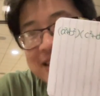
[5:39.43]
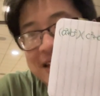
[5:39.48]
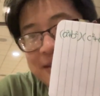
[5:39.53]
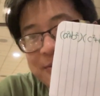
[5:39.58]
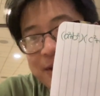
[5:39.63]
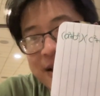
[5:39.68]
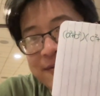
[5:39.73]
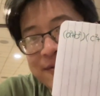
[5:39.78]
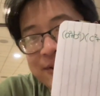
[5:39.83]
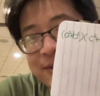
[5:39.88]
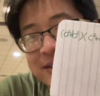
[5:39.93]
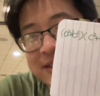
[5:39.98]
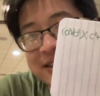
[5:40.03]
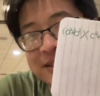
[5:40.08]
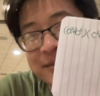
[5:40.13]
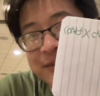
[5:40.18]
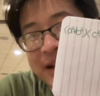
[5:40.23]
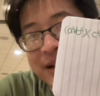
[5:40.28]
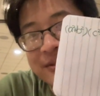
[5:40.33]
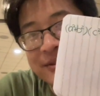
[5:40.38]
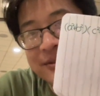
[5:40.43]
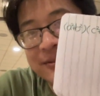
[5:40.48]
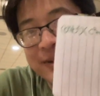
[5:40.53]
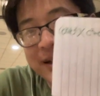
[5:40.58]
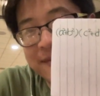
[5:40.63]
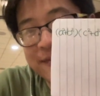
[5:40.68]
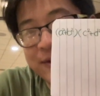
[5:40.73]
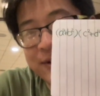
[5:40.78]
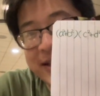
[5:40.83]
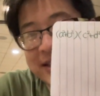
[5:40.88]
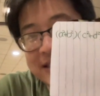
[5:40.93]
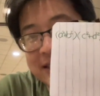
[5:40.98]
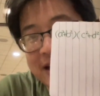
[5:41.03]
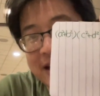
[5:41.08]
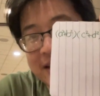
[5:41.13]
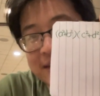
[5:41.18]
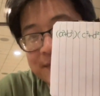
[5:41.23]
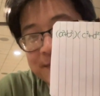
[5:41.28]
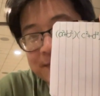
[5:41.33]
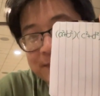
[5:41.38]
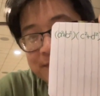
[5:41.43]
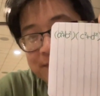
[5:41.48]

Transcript: that we are focused on.